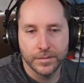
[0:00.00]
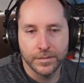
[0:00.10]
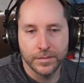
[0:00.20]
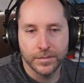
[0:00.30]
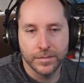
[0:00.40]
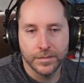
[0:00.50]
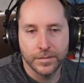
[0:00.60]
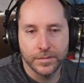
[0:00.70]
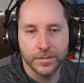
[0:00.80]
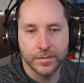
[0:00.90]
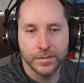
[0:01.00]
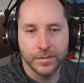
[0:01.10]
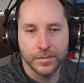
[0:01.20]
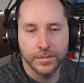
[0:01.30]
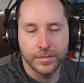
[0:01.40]

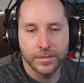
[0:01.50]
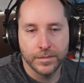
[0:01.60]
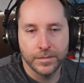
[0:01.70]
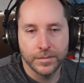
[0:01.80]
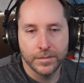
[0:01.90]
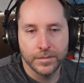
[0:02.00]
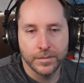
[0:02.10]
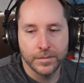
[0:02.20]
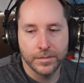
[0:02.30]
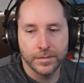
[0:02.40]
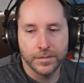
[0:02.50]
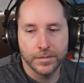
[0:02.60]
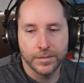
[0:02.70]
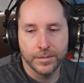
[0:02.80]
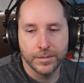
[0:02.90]
The person shown says nothing.